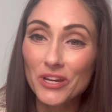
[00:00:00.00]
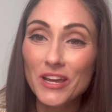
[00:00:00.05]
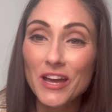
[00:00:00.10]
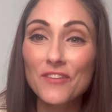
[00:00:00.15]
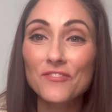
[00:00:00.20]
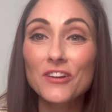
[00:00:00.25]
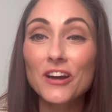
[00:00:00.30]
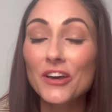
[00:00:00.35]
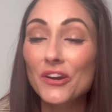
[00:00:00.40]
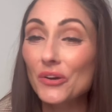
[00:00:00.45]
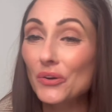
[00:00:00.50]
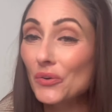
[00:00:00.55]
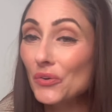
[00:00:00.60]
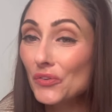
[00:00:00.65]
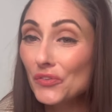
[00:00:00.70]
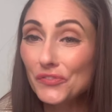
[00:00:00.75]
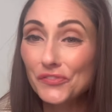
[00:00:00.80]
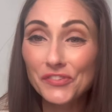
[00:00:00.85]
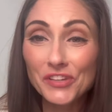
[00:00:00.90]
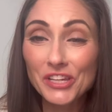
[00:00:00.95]
I've got a
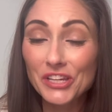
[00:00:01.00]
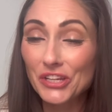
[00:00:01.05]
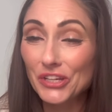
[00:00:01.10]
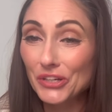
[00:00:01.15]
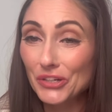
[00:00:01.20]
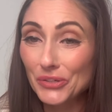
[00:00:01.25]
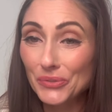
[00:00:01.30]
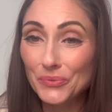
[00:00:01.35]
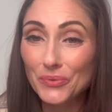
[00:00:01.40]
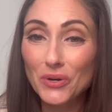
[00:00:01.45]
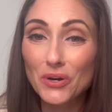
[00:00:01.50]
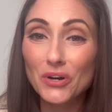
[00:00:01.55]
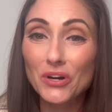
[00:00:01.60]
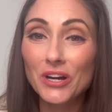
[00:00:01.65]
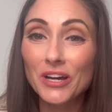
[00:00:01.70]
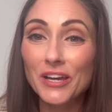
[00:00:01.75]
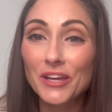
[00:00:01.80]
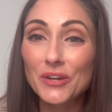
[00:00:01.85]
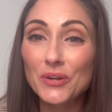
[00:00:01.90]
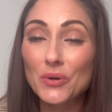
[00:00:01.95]
whole video
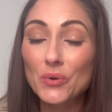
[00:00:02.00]
on